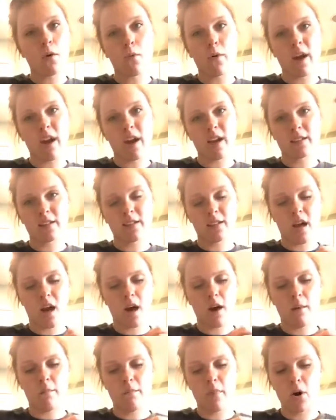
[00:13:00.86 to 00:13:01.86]
That way it's
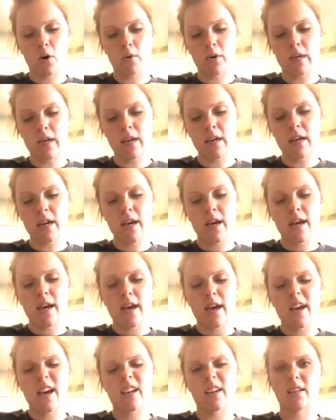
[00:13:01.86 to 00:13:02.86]
not pokey
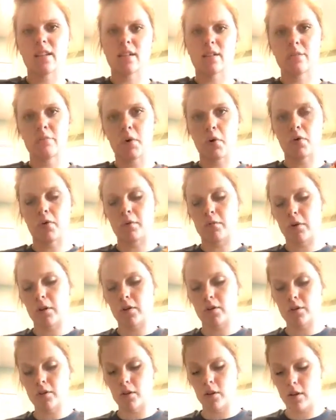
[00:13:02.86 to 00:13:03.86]
and it doesn't poke the
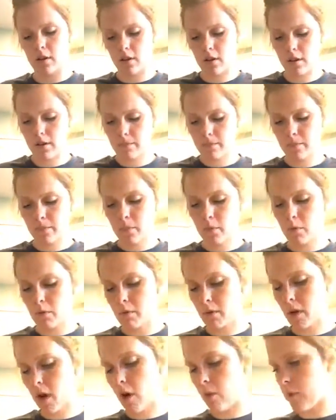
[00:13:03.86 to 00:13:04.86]
birds or anything. We
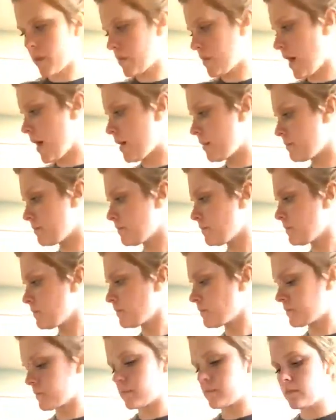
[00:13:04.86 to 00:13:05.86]
would not want that.
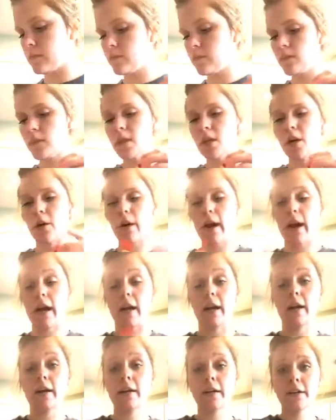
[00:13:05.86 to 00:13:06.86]

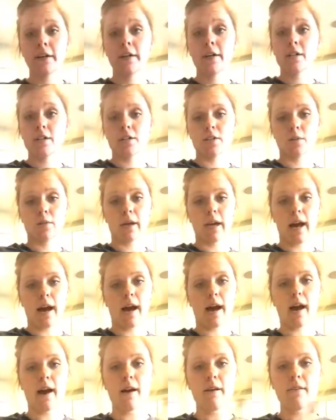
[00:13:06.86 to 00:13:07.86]
Okay, so we
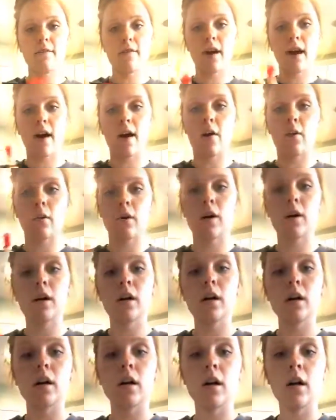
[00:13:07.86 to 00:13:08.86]
have
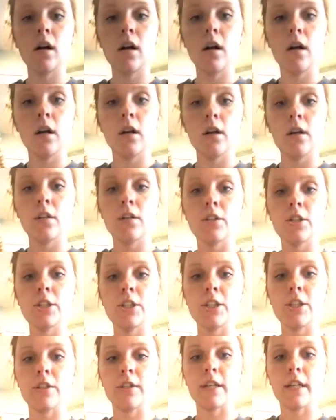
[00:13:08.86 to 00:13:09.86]
our
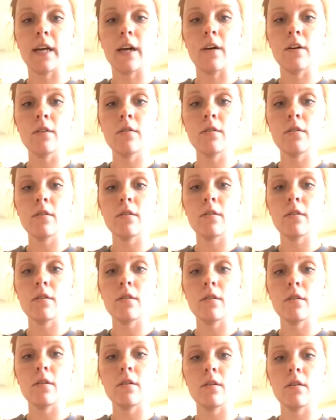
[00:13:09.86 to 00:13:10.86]
Cheerios.
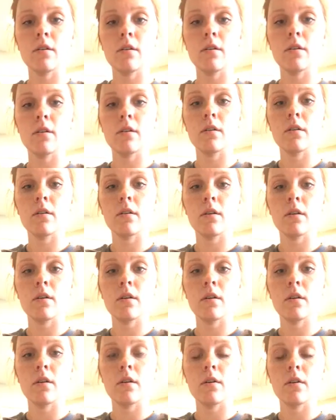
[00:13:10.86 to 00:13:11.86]

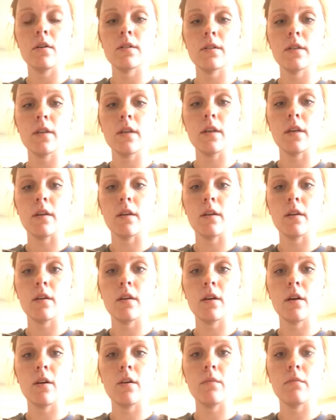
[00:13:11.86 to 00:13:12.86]
I was thinking,
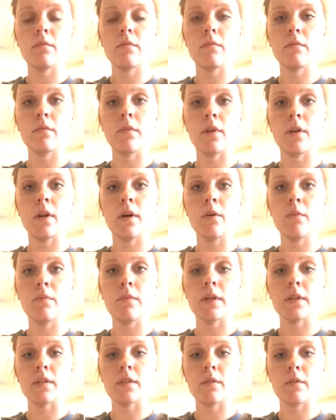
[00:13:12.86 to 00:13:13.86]
oh, nope,
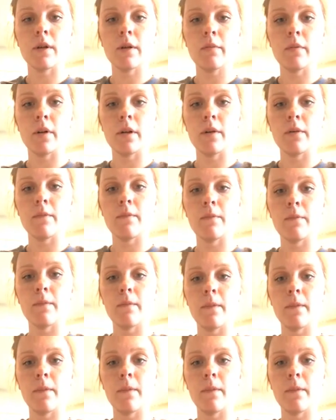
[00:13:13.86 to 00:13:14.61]
that's not what I wanted.